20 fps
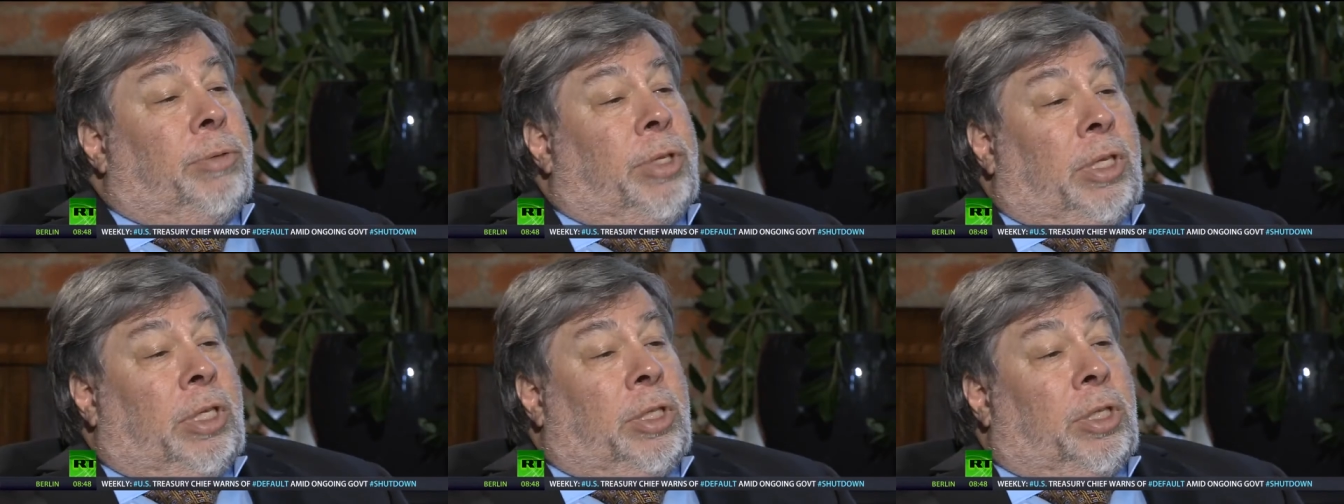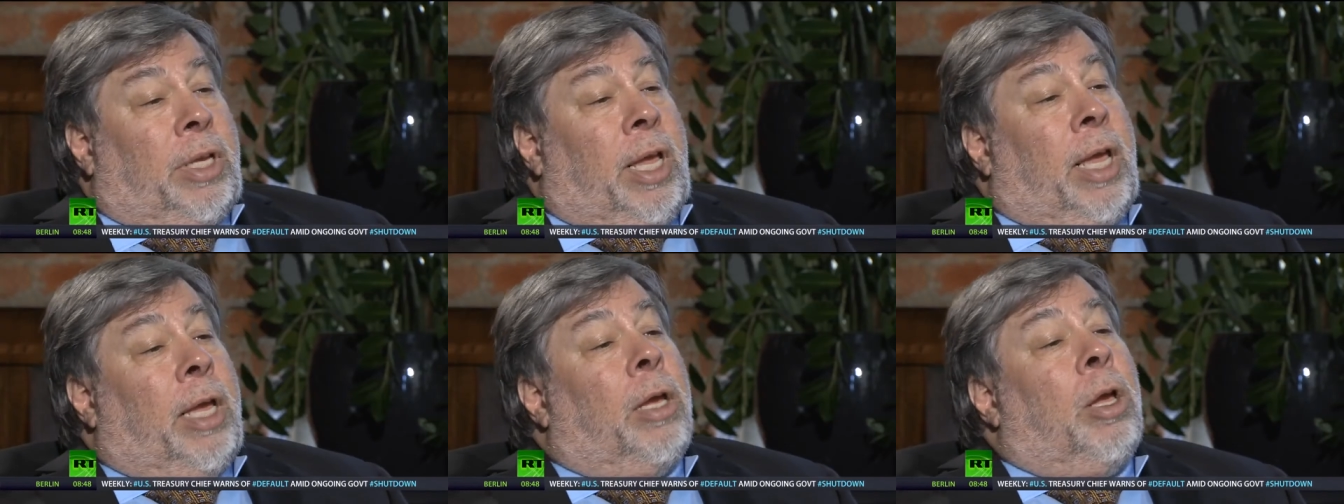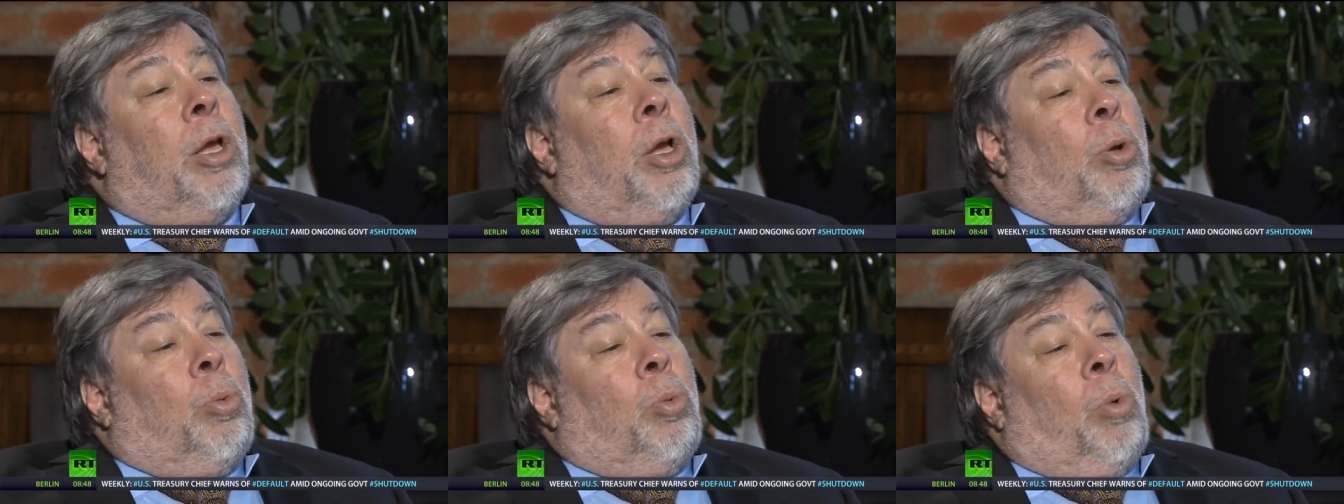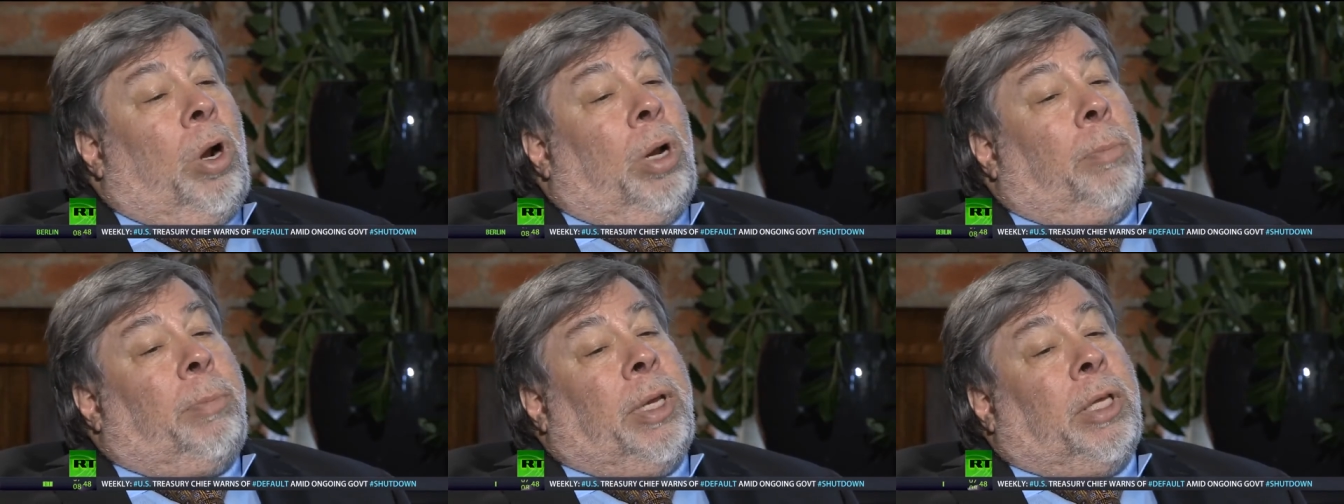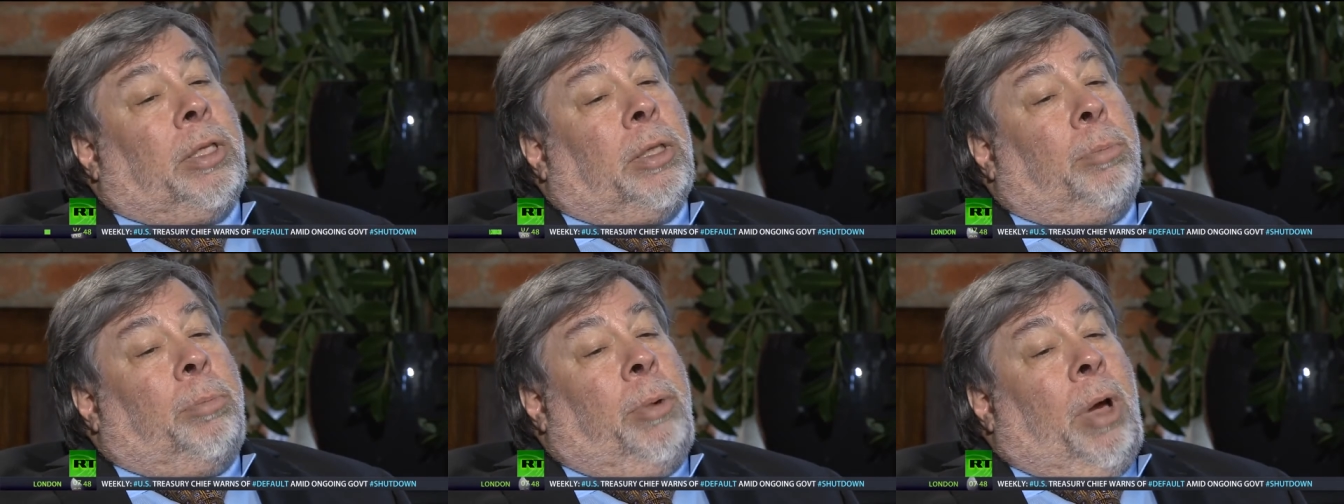to this day, want to be
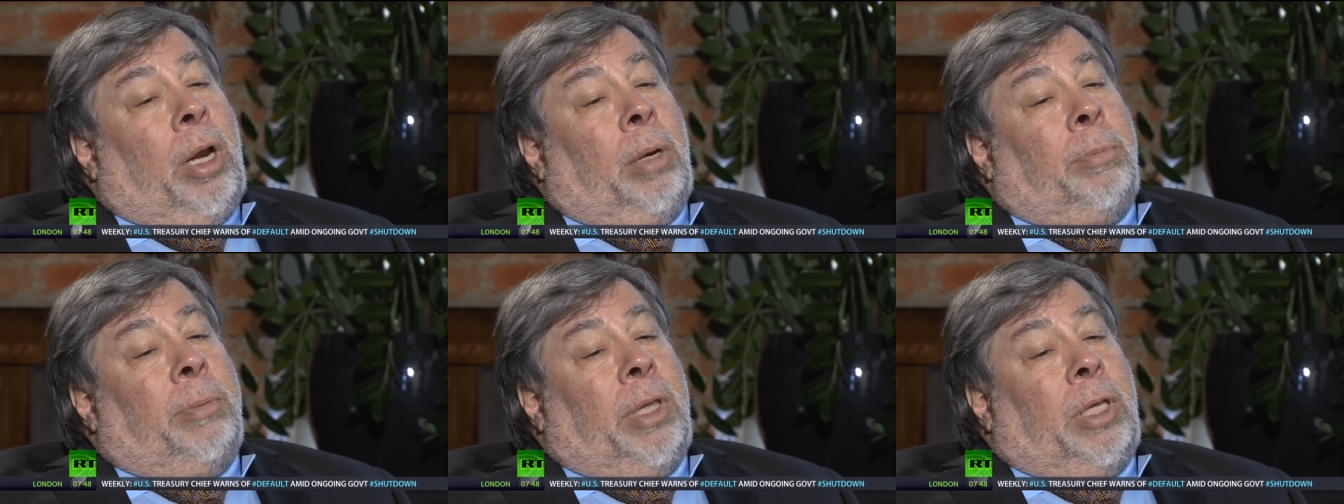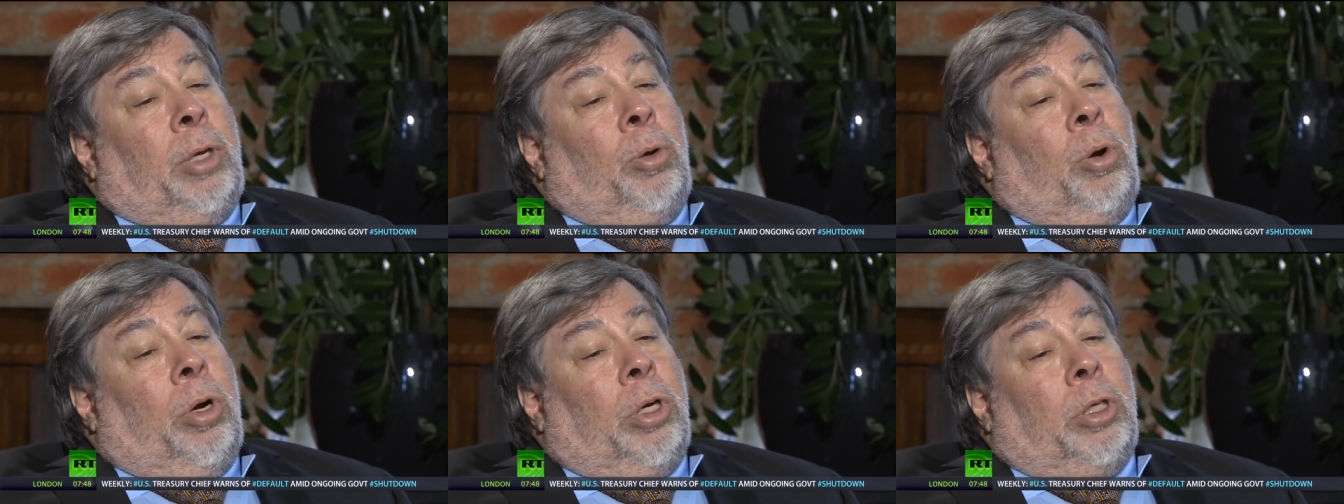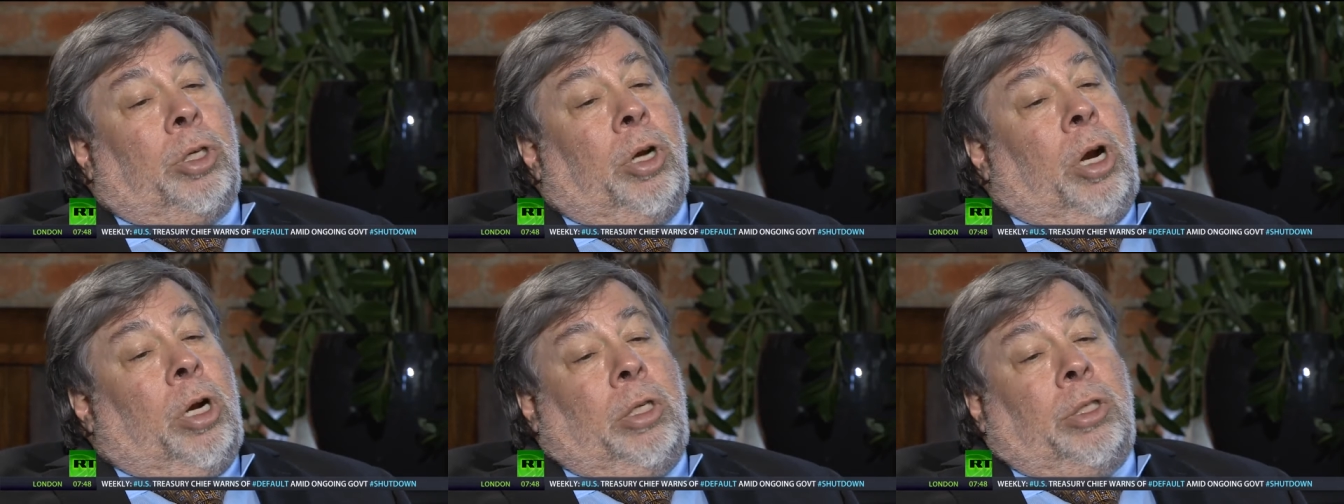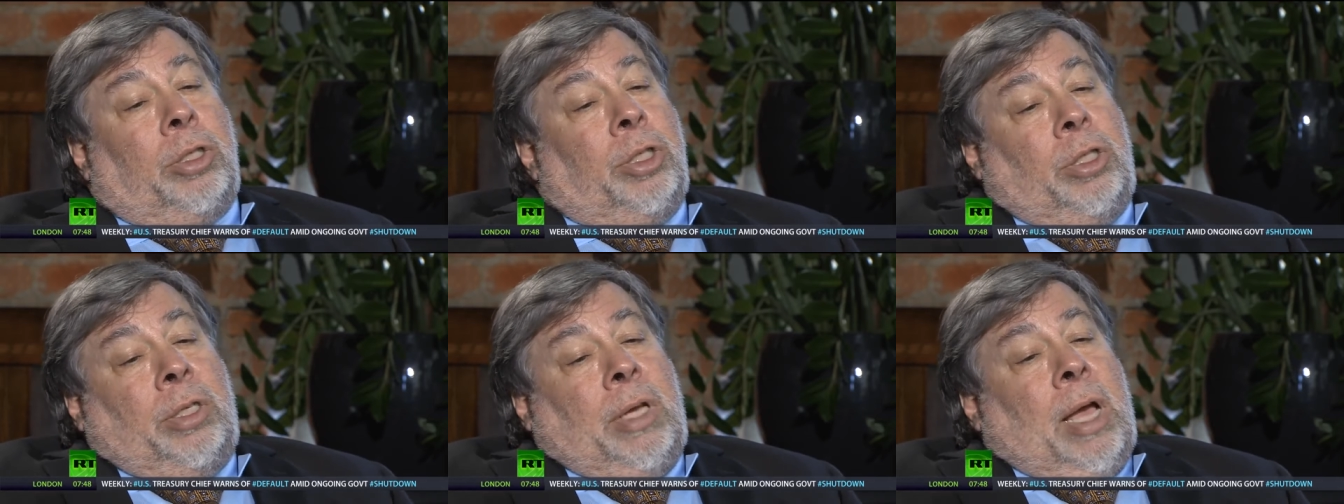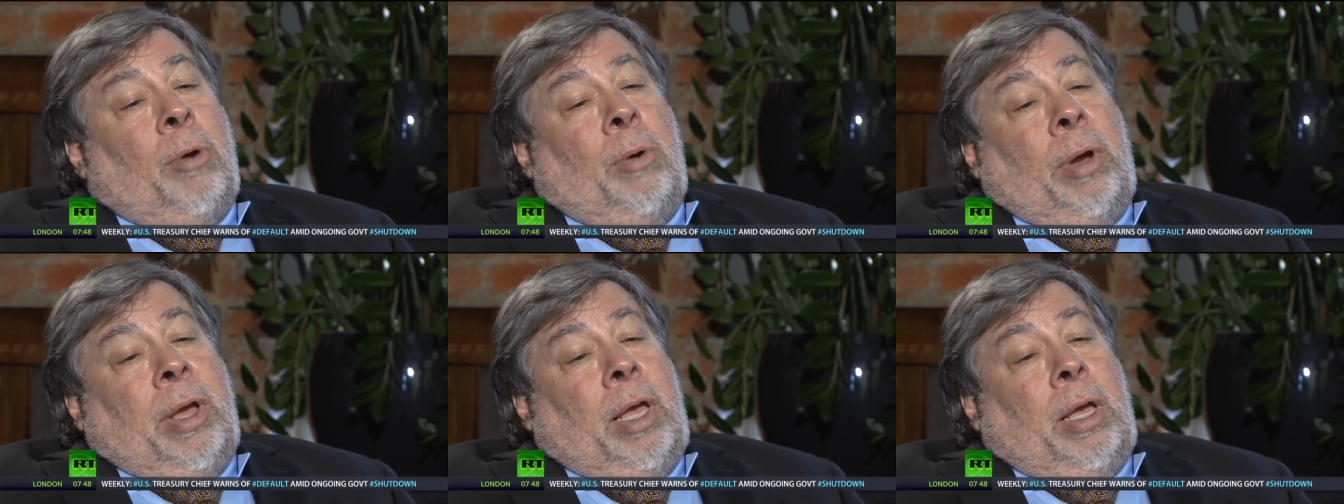at the bottom of the org chart. It's just
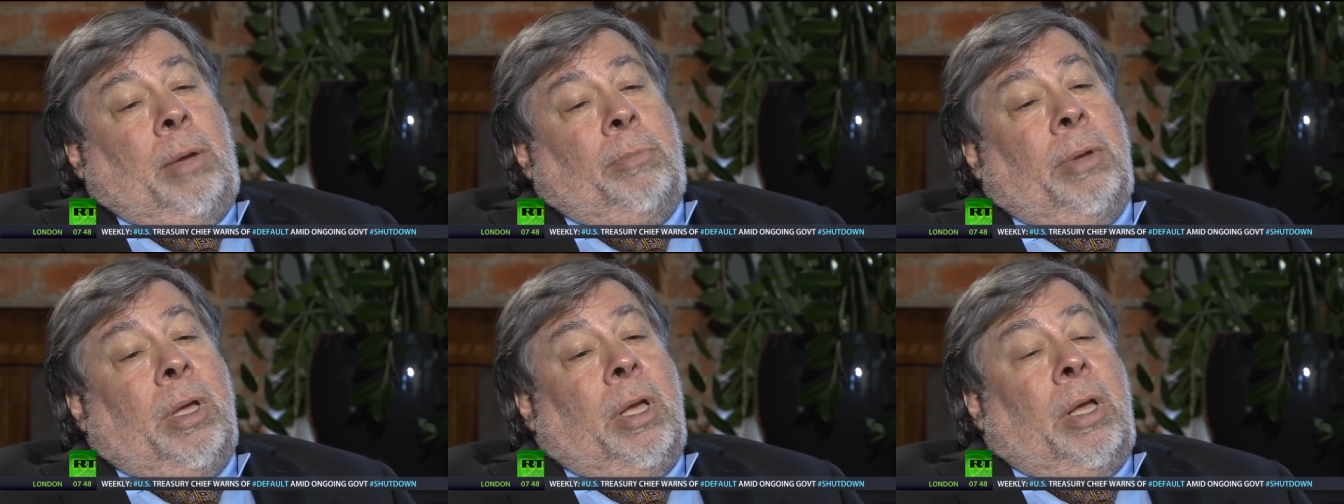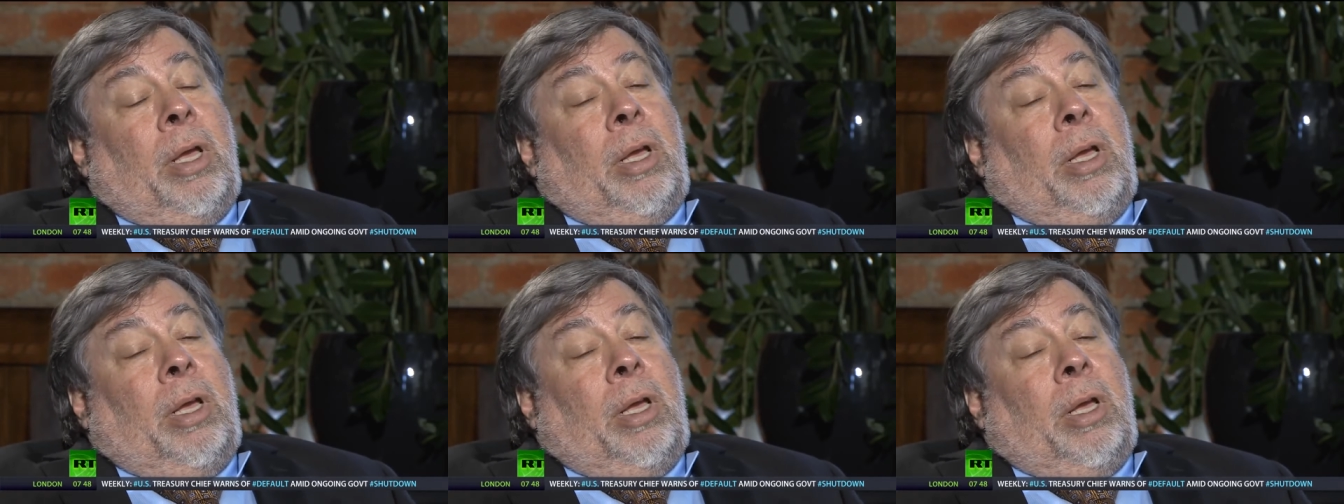how I am.